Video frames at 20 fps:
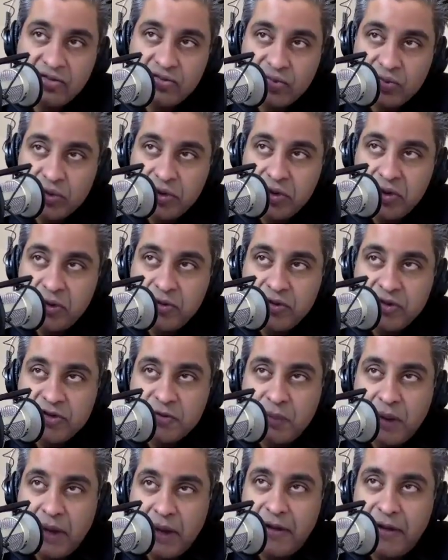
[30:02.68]
it through
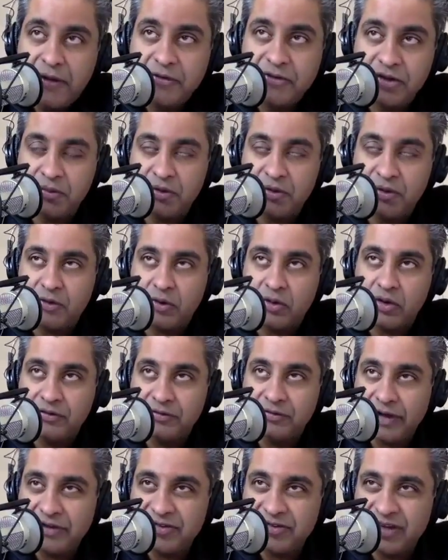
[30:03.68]
this policy before
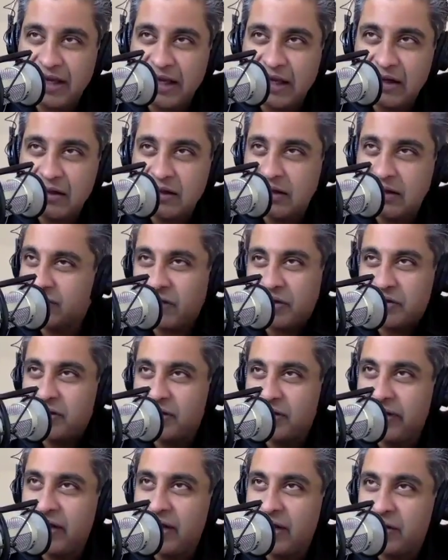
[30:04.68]
investing it. That's all
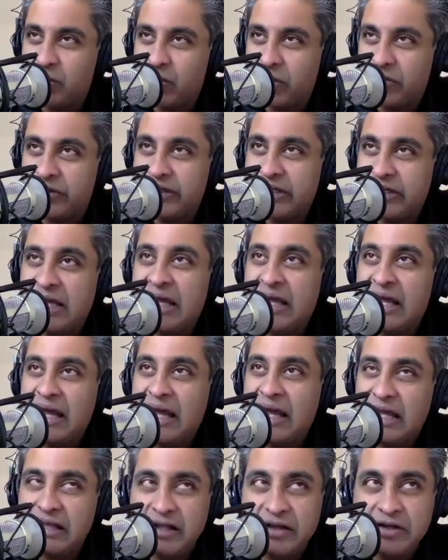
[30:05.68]
you did, really.
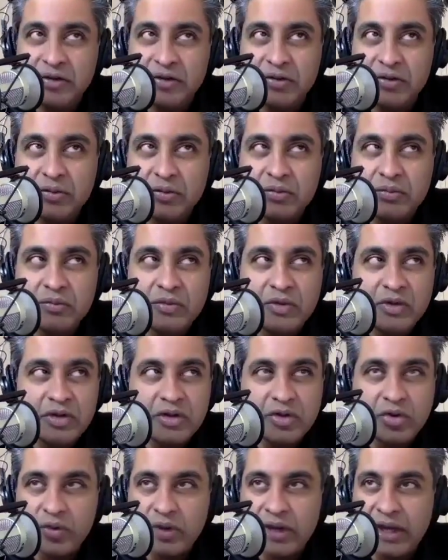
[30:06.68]
And then you
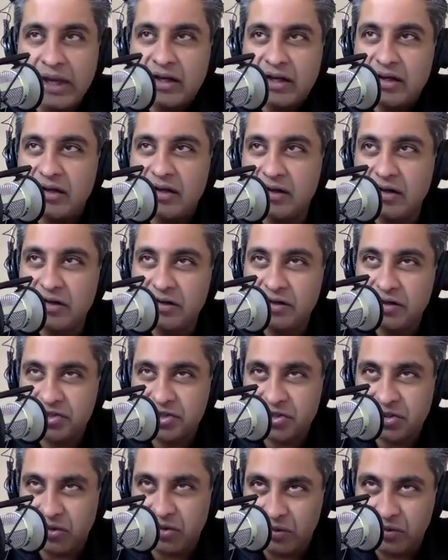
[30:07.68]
created an
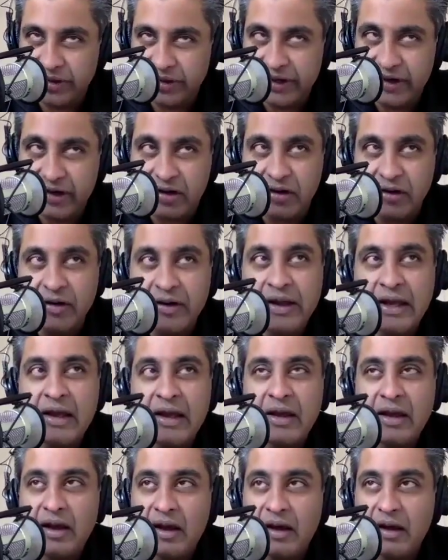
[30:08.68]
additional layer
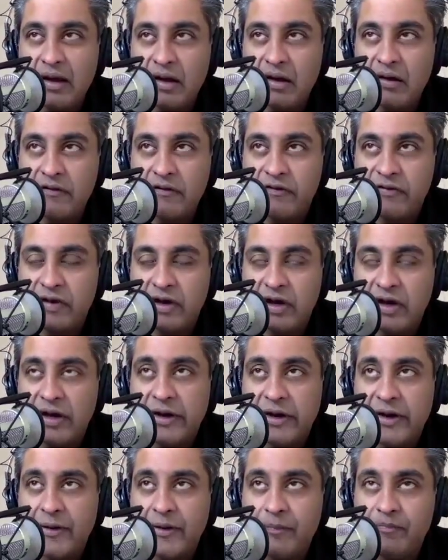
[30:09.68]
of
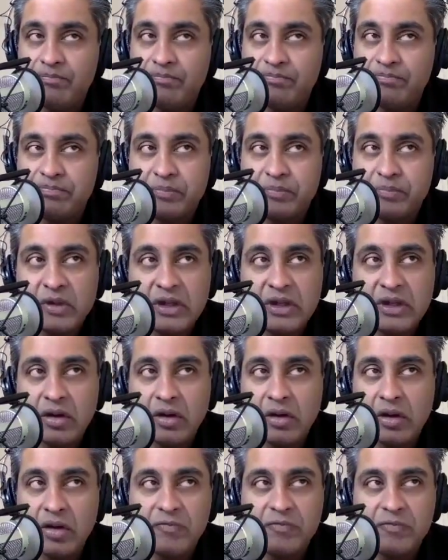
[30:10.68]
um, you
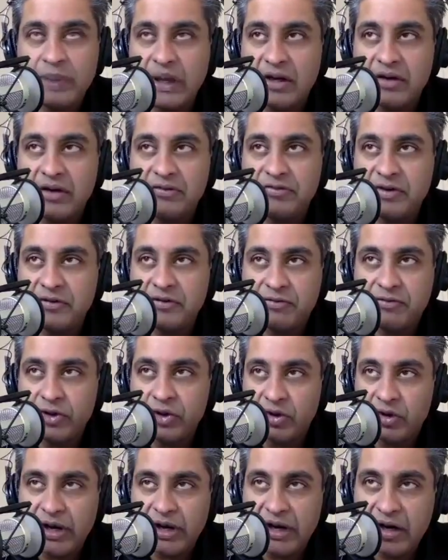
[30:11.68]
know, a benefit
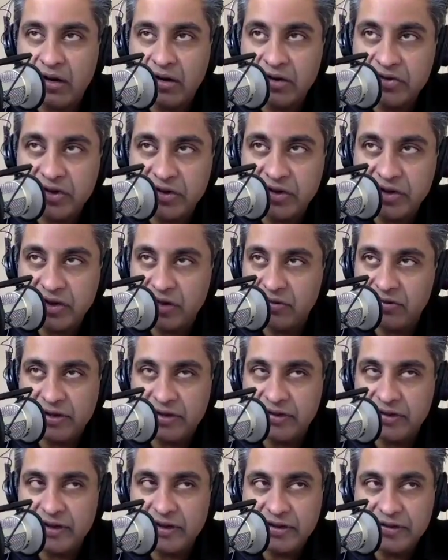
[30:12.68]
for your heirs in the
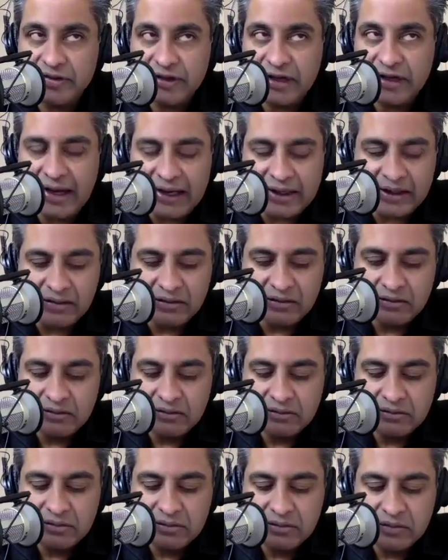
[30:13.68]
event that you died.
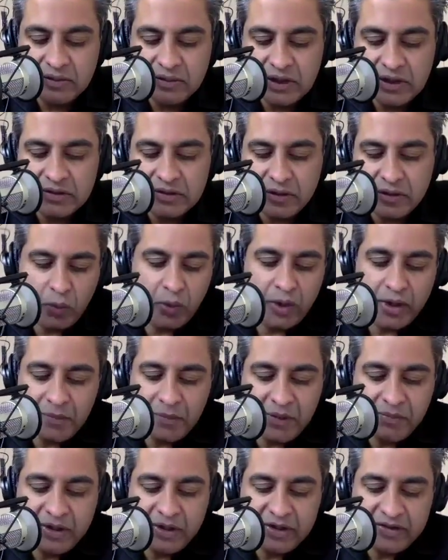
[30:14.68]
So what
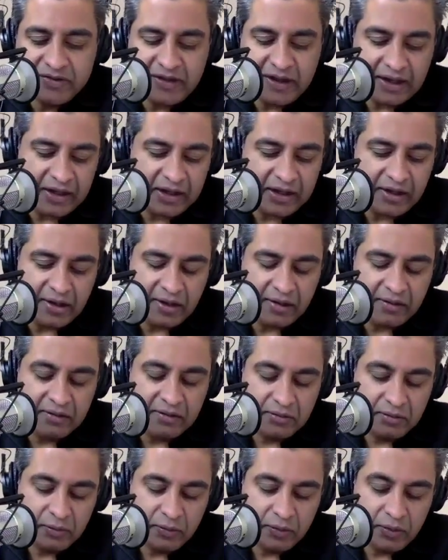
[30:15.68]
am I missing here?
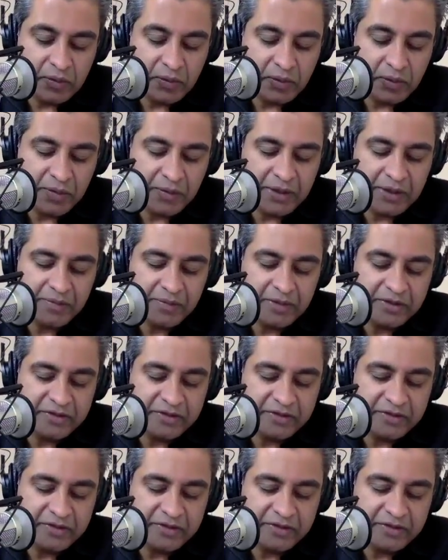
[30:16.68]
What, what am I